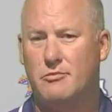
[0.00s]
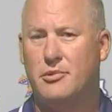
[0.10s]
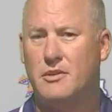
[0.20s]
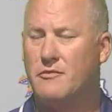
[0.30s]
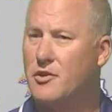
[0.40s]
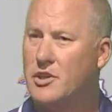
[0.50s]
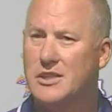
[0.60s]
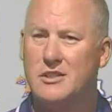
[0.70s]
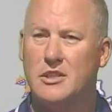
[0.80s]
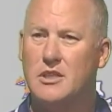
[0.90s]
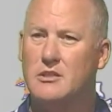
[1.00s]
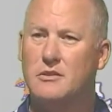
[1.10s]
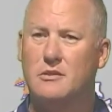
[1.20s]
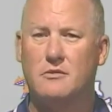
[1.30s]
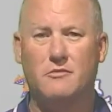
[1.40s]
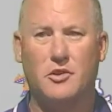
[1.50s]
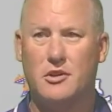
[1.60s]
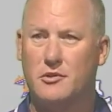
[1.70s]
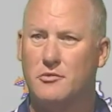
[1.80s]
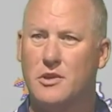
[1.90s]
very clean,
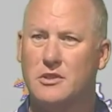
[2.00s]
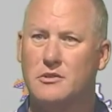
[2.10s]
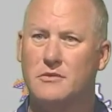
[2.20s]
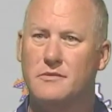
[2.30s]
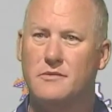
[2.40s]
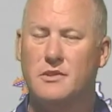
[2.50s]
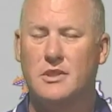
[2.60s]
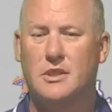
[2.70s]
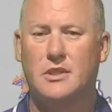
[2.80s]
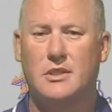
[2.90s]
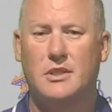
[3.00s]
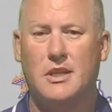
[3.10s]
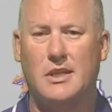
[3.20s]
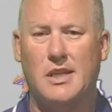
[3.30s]
very aggressive. I